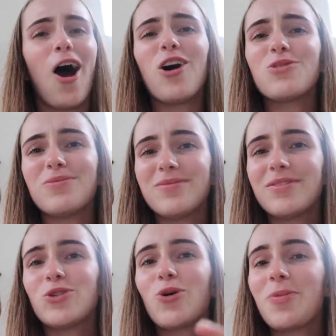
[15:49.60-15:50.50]
I'll
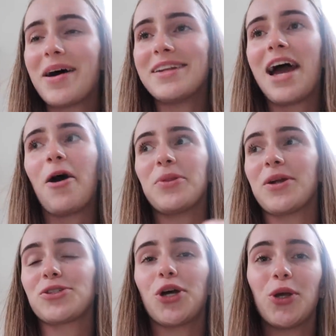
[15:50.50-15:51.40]
talk about it now and
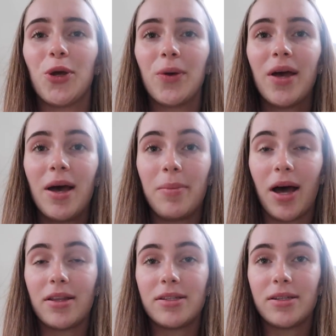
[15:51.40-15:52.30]
then I'll show you.
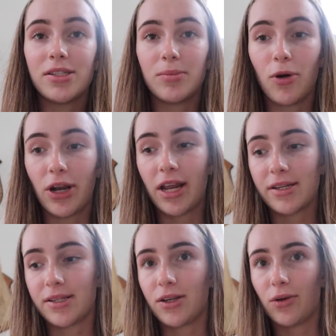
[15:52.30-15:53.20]
But Simone
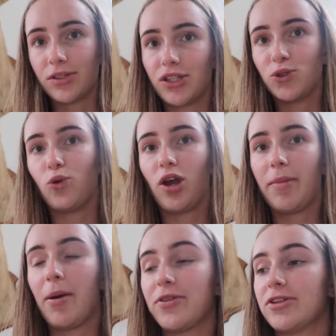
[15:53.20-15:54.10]
Anderson, who I was just talking
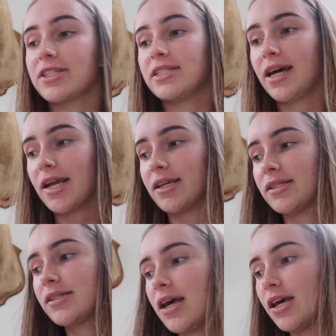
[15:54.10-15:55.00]
about with those
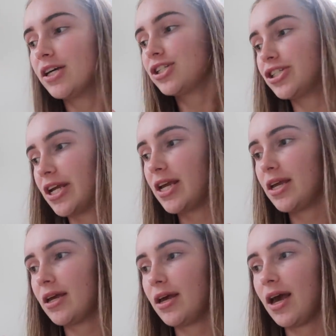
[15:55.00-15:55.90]
containers,
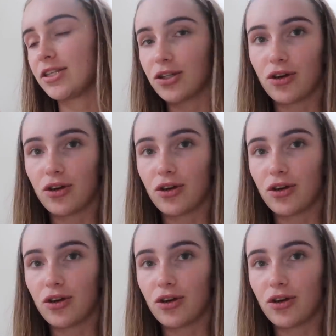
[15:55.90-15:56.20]
she has a